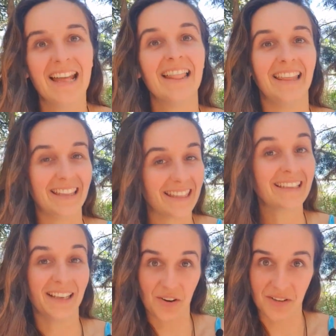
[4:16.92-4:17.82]
They think
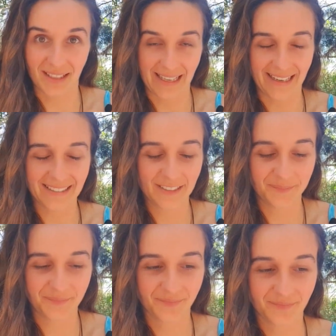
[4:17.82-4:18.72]
they own the land,
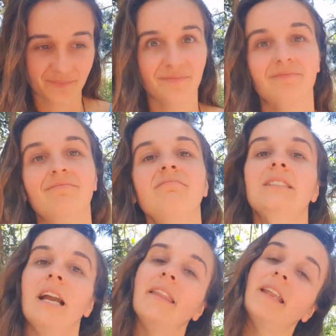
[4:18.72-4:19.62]

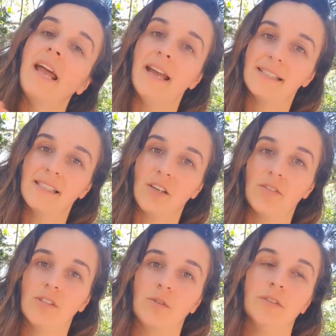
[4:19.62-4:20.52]
then it has its own
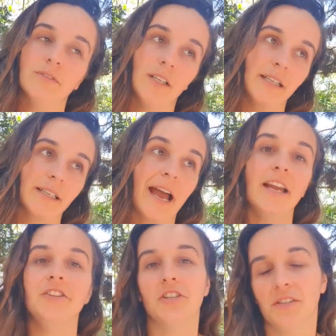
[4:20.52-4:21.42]
sort of like
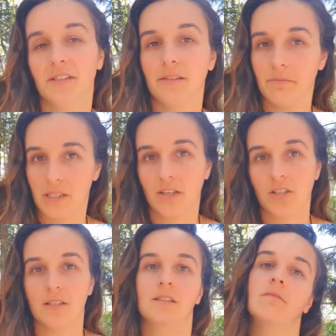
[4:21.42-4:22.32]
agents, such
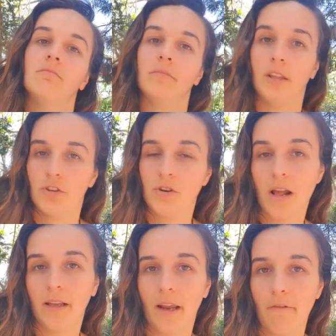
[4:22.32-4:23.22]
as the
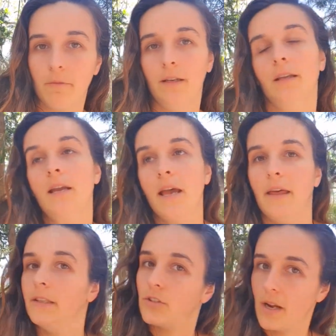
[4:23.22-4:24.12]
Australian government,
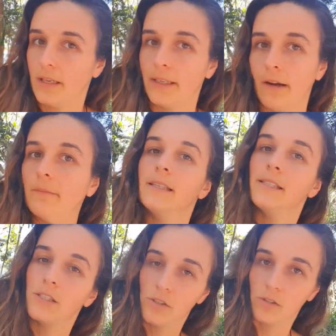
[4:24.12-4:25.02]
and the Australian government has its
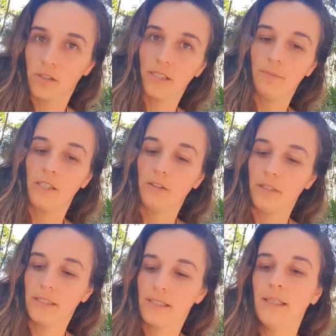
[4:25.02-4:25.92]
own sort of
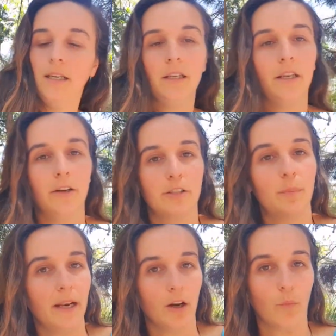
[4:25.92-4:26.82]
subsidiaries, you know,
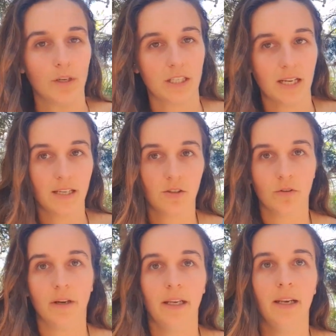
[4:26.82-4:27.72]
depending on which states you're
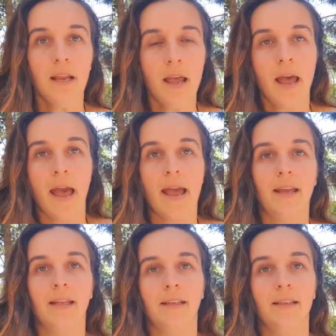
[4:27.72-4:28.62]
in.
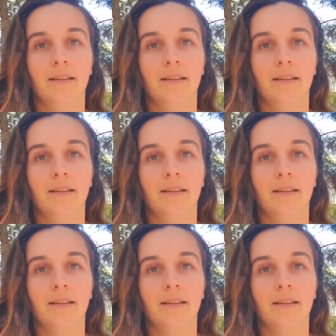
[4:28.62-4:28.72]
And,